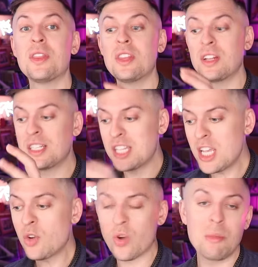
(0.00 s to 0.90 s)
the
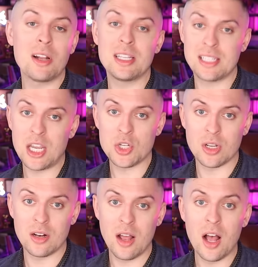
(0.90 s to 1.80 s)

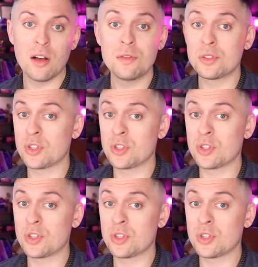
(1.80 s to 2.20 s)
decriminalization of